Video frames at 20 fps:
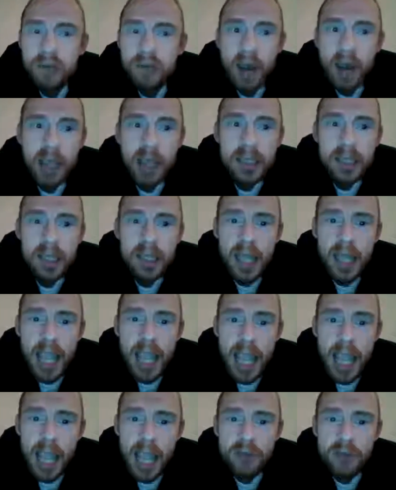right,
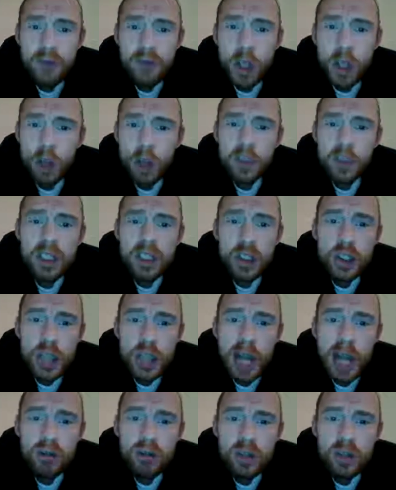if you as a
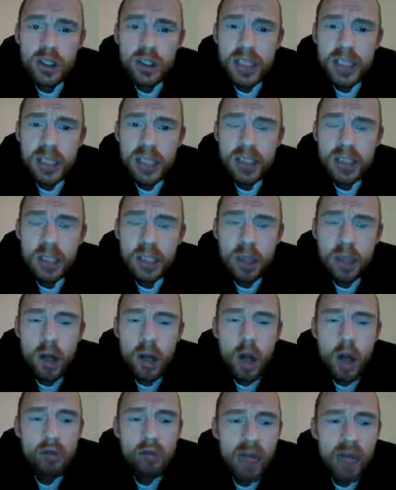general citizen
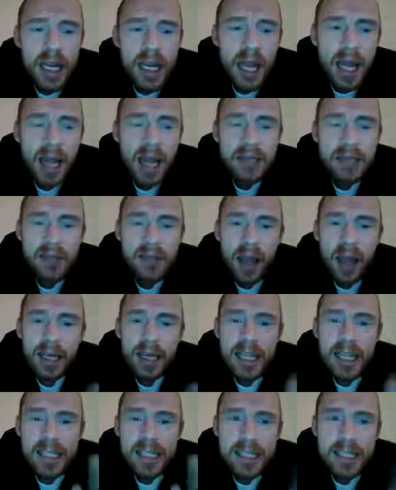realize that
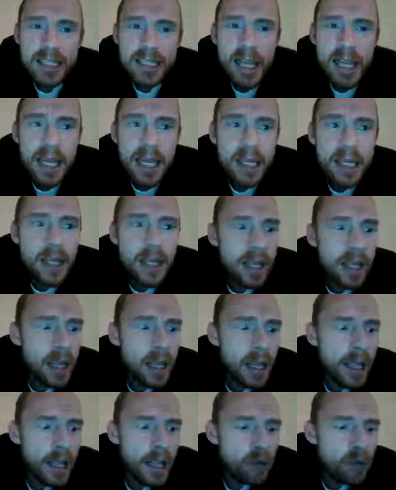a sin,
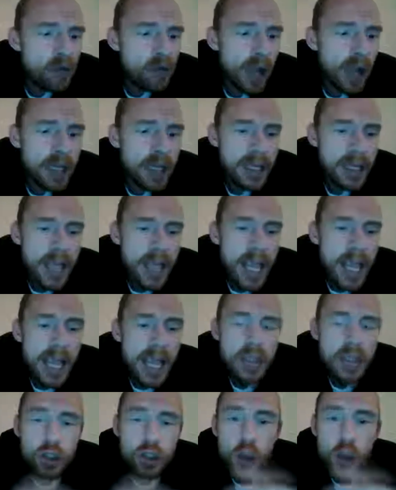right,
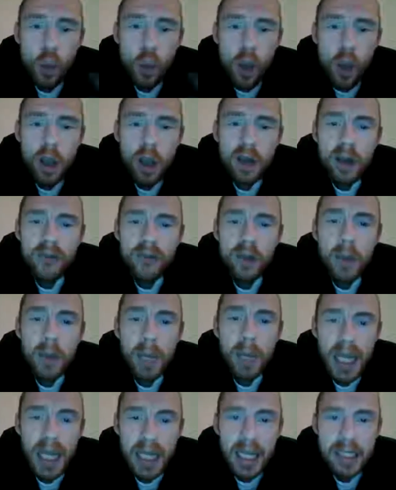is to work for the
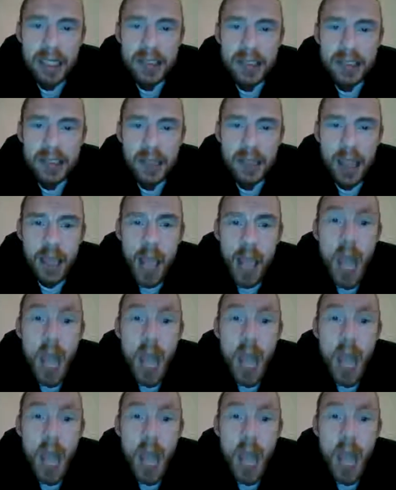police,